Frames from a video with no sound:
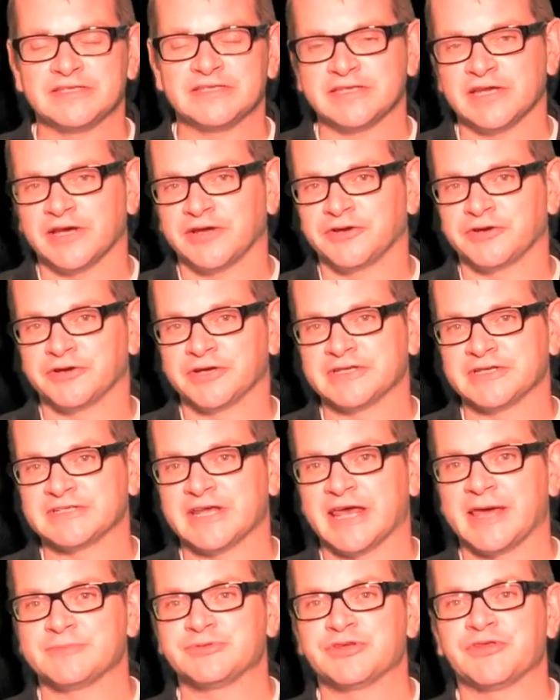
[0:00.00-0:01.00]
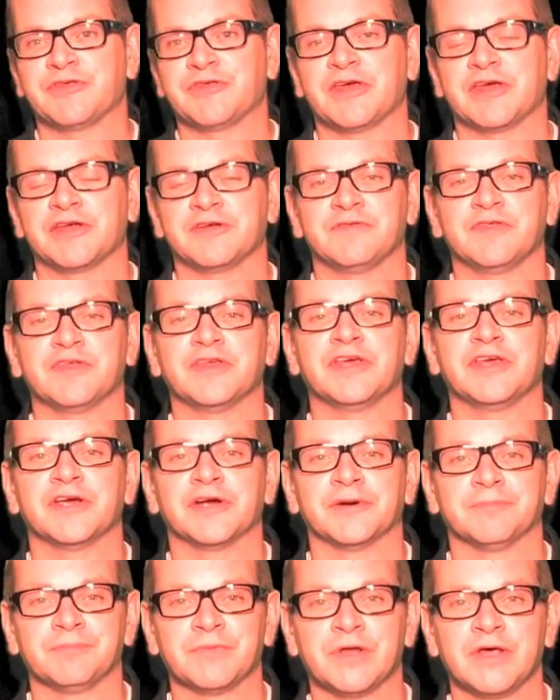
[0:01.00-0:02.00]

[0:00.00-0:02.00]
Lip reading: see on your exams at the end of the year.